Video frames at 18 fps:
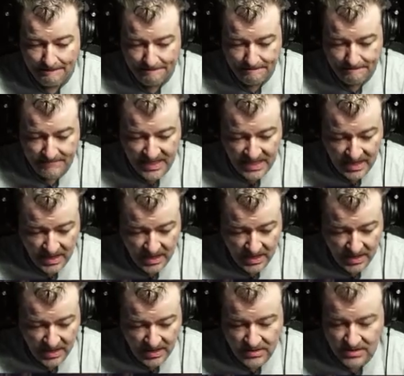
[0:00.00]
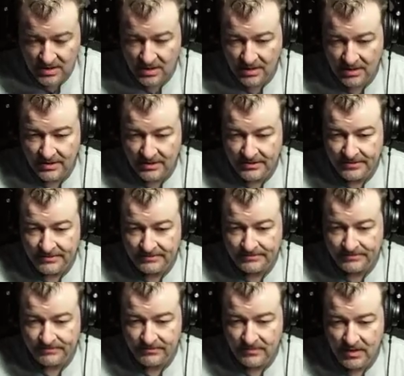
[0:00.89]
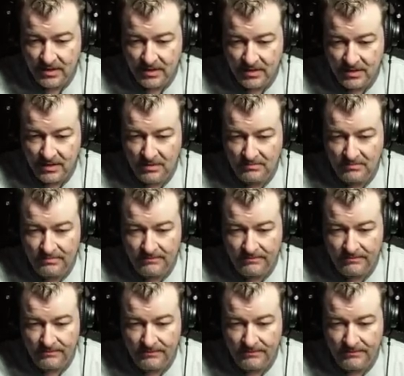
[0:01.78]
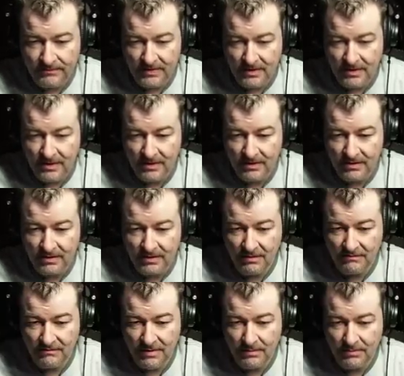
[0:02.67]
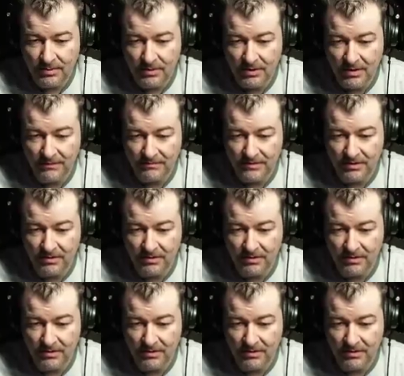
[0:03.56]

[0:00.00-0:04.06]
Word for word: because um, if I pull off their